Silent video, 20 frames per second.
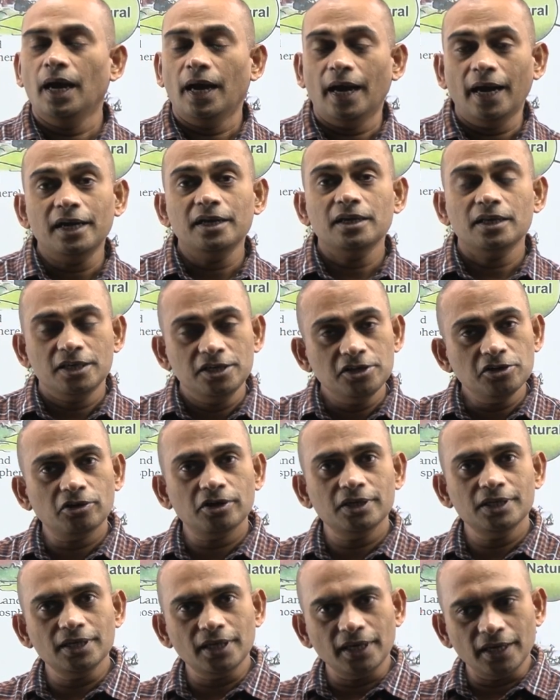And here
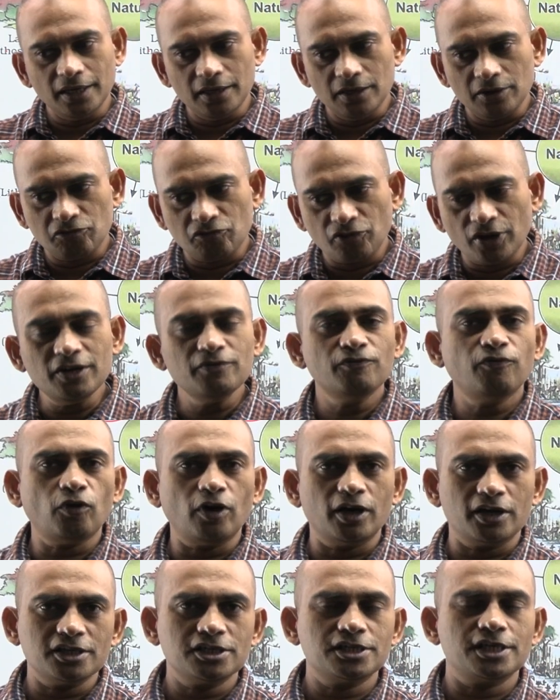in
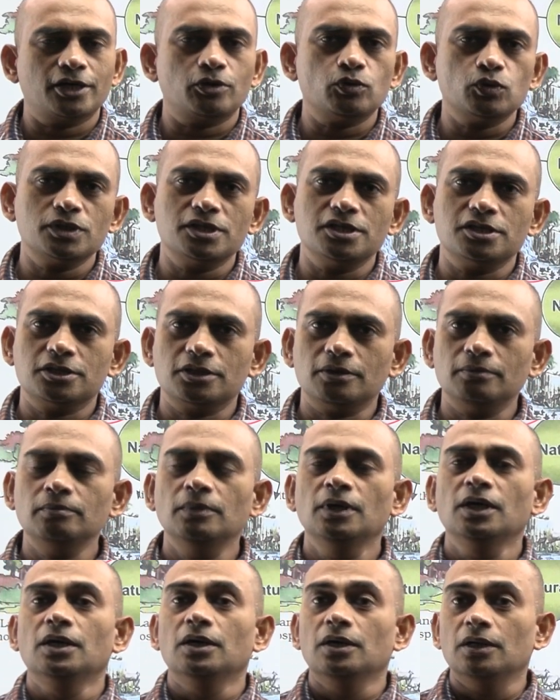rainforest ecosystem,
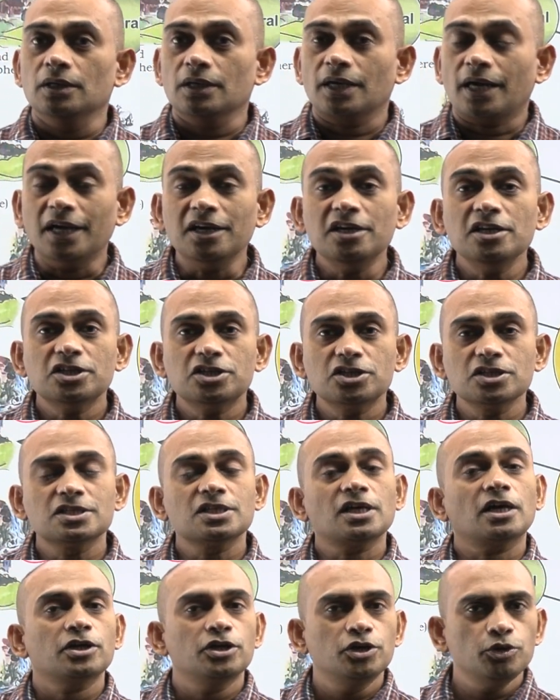conditions
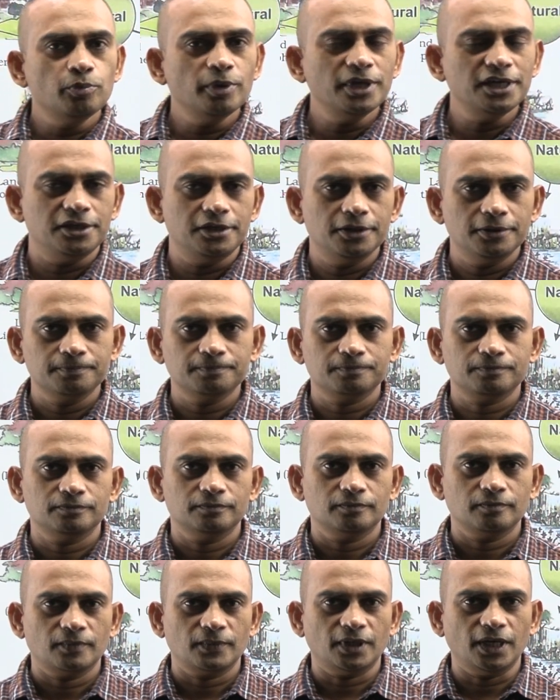are humid
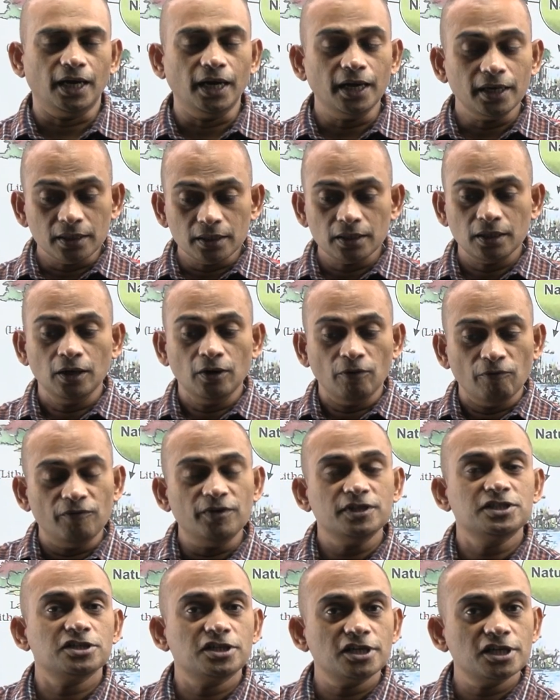and
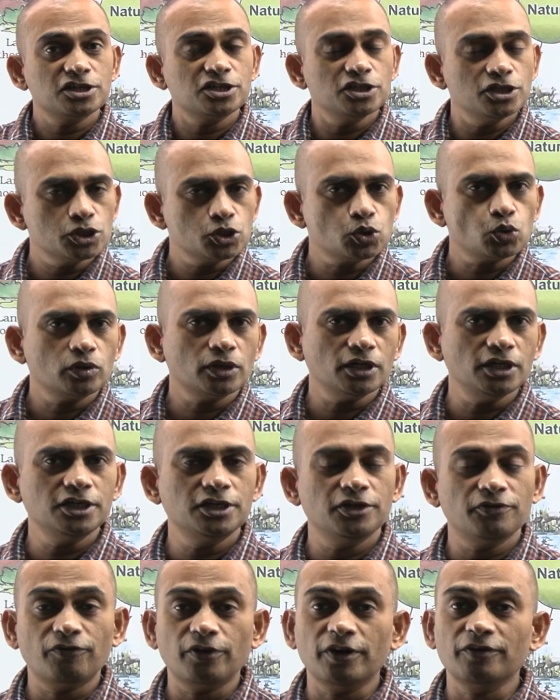vegetation is totally
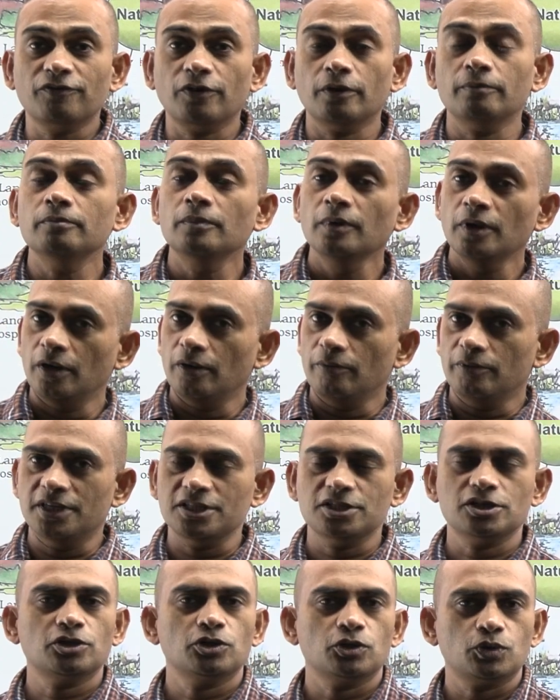different from
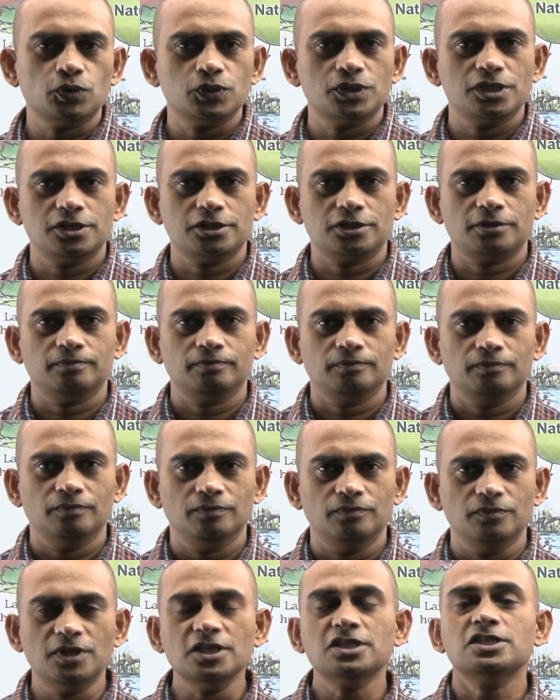desert ecosystem.
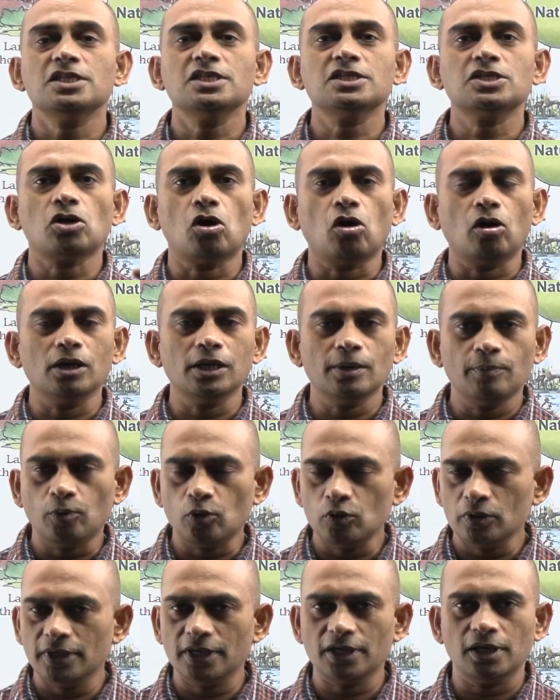This is all
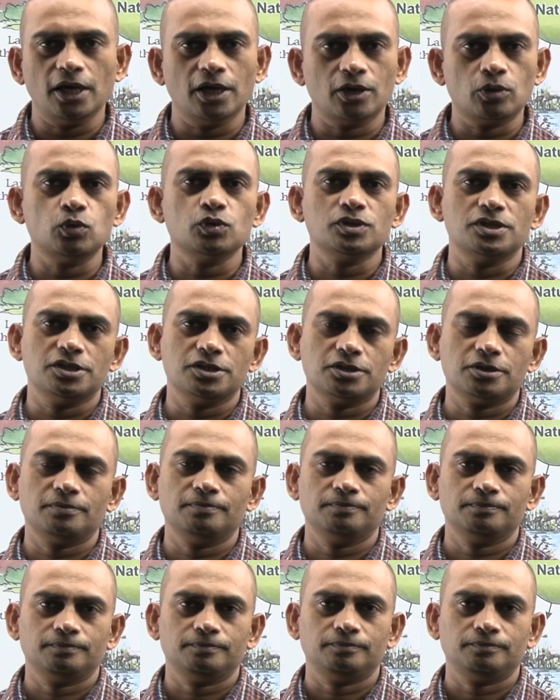about the ecosystem.